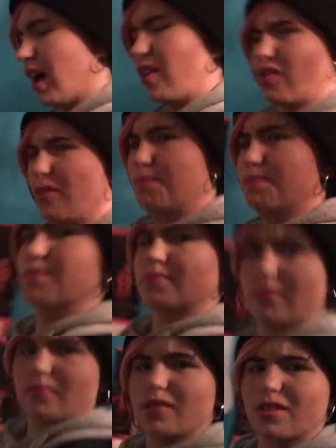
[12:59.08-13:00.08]
I don't know,
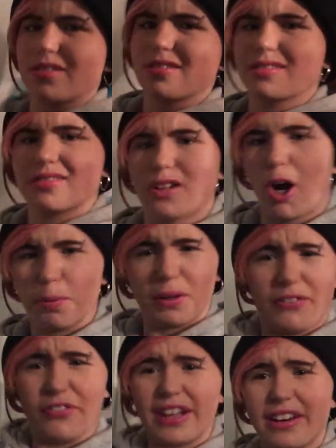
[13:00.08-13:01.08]
cop
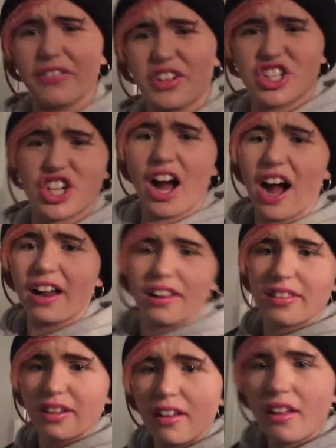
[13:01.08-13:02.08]
a feel of a
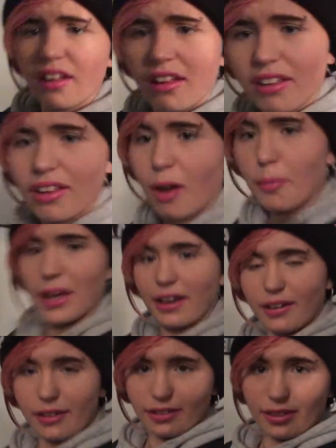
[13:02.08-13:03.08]
child, you know what I
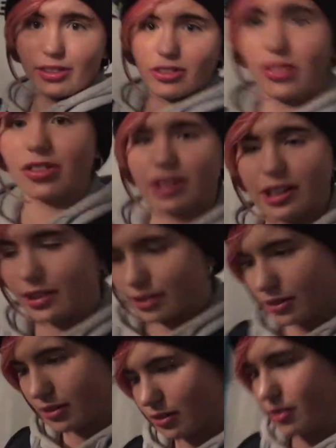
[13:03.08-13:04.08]
mean, they'd